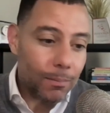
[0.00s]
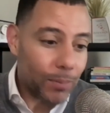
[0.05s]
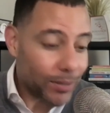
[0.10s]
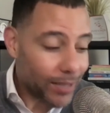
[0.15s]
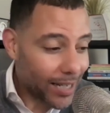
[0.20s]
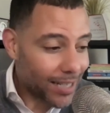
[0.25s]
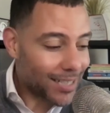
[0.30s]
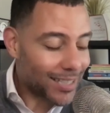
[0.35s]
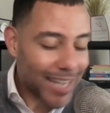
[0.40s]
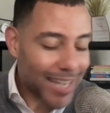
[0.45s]

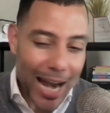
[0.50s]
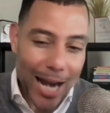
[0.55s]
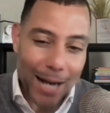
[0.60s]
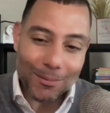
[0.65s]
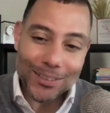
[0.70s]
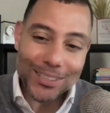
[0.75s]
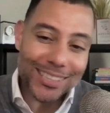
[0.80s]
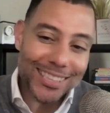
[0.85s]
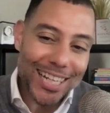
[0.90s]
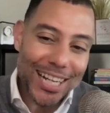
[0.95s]
But they
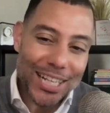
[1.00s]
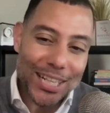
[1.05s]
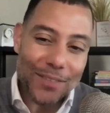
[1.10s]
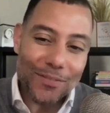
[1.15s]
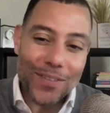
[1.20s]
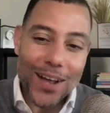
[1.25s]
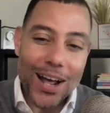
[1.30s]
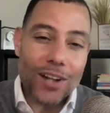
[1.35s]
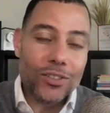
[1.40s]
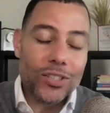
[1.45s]
established
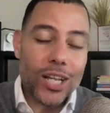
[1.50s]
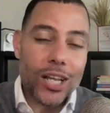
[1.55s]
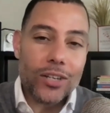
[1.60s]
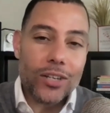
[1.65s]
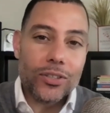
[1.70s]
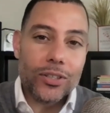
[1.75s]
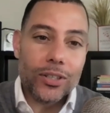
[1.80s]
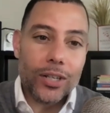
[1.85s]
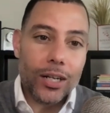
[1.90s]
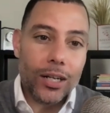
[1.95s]
the
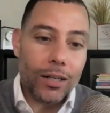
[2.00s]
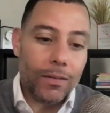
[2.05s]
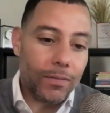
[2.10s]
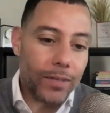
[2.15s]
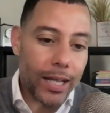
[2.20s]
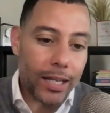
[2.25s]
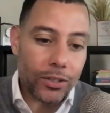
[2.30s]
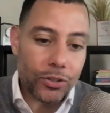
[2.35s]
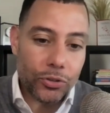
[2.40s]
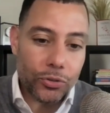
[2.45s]
foundation
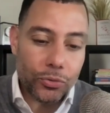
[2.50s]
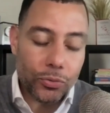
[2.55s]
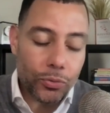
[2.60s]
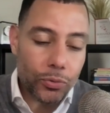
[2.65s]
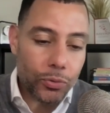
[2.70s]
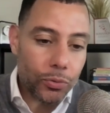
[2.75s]
of that